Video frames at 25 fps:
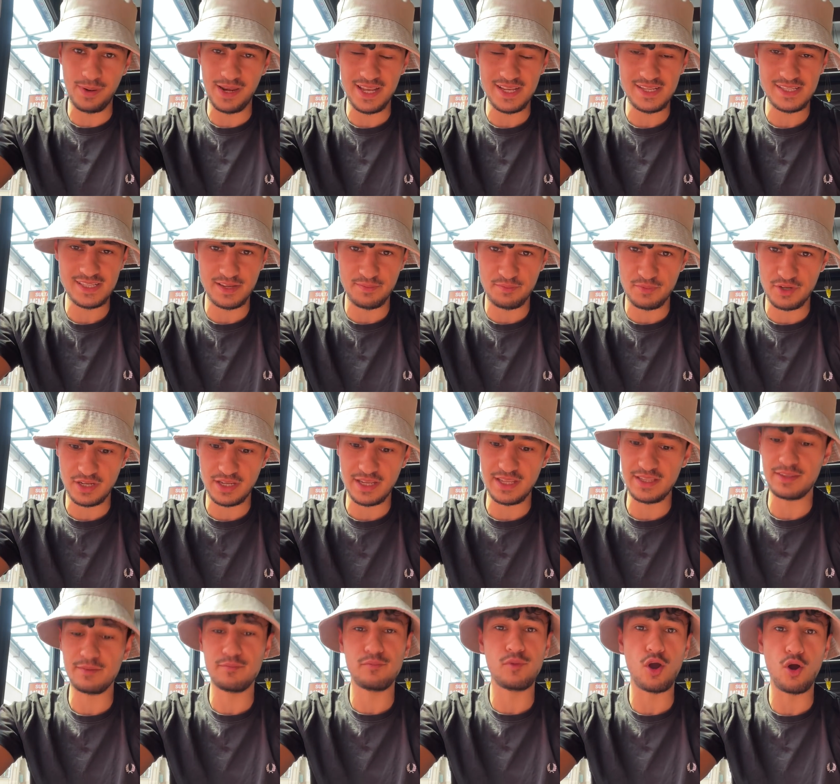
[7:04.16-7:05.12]
place. I'm going to
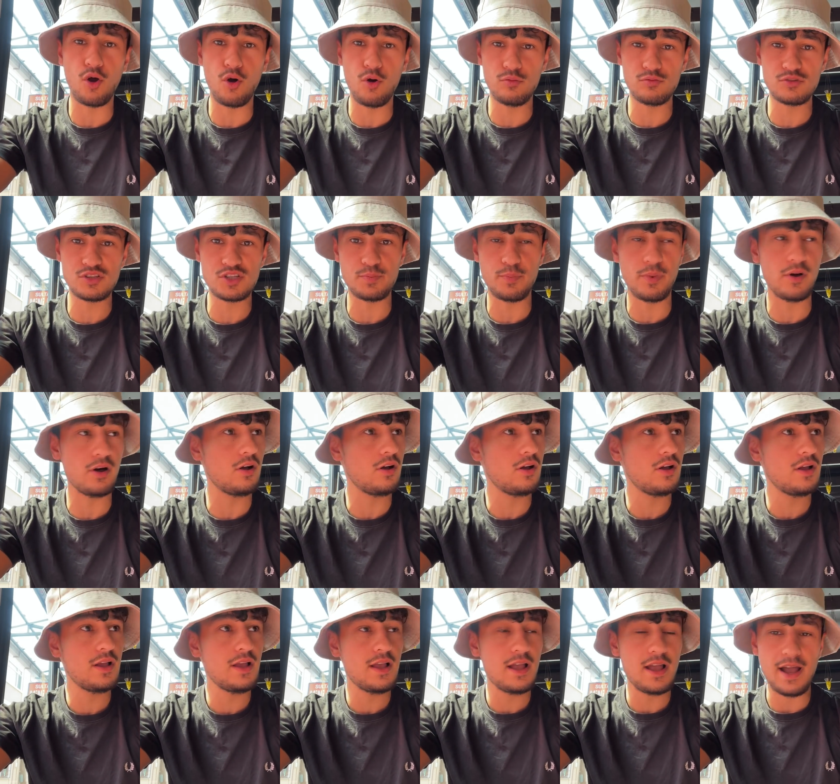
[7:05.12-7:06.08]
get them their own spot
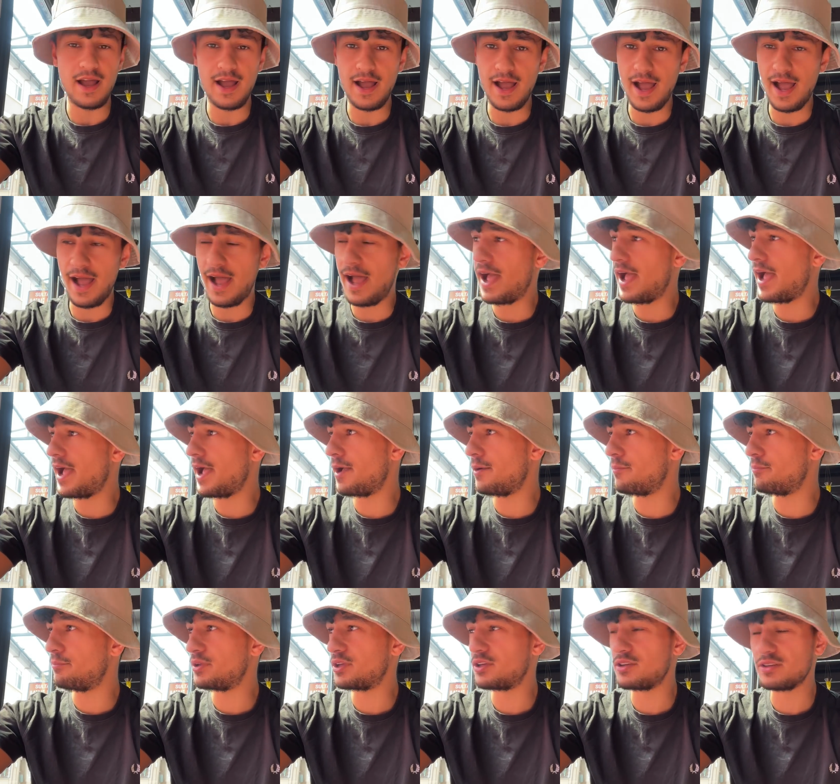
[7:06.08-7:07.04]

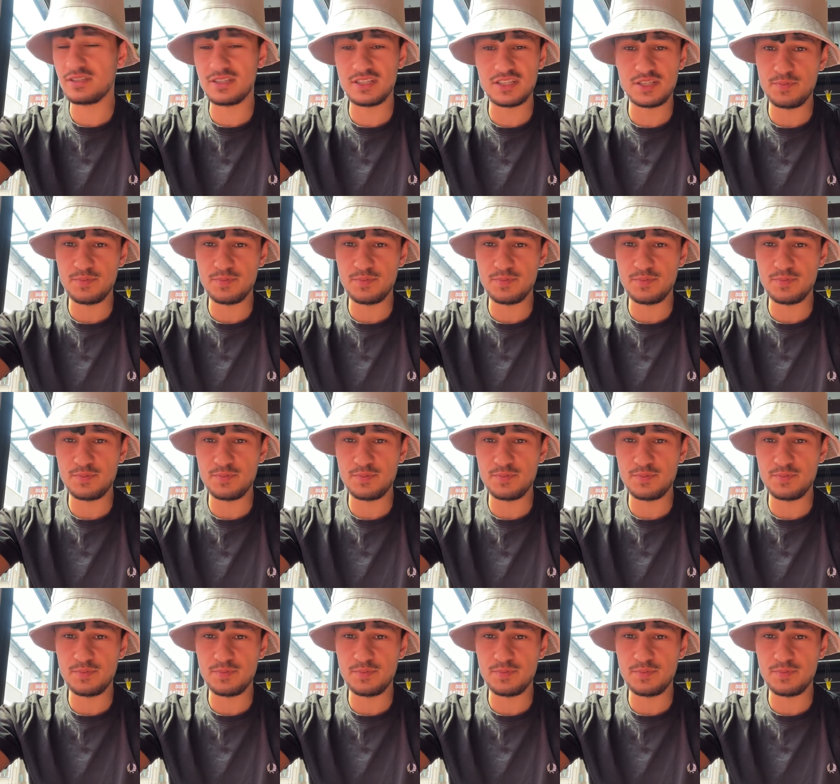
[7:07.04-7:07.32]
because these